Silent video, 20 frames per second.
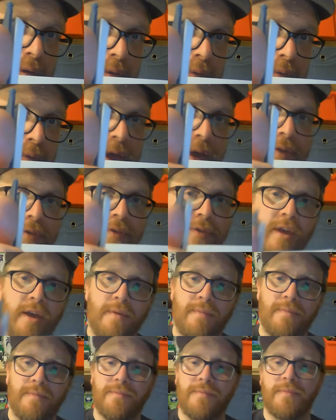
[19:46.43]
that's
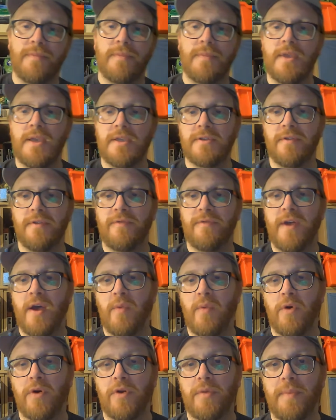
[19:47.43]
a fair
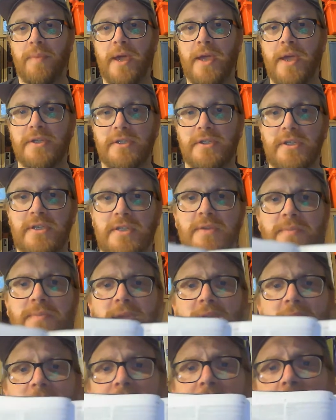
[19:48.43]
wad of pages. It's a
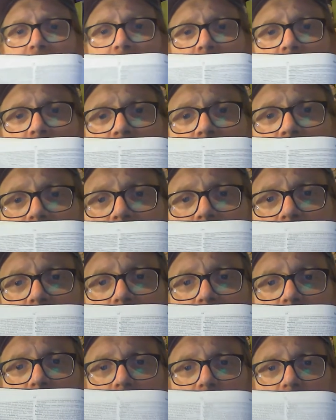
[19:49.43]
big book, right? They're not.